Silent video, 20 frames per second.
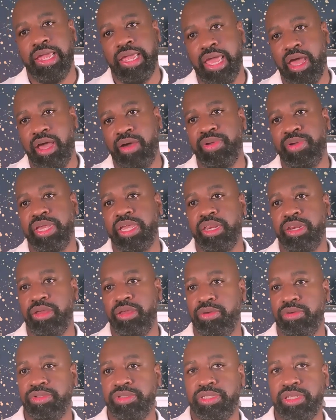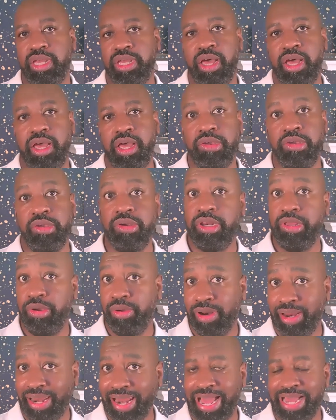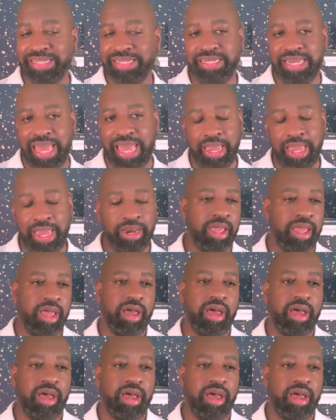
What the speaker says: yeah, we can use you can utilize that.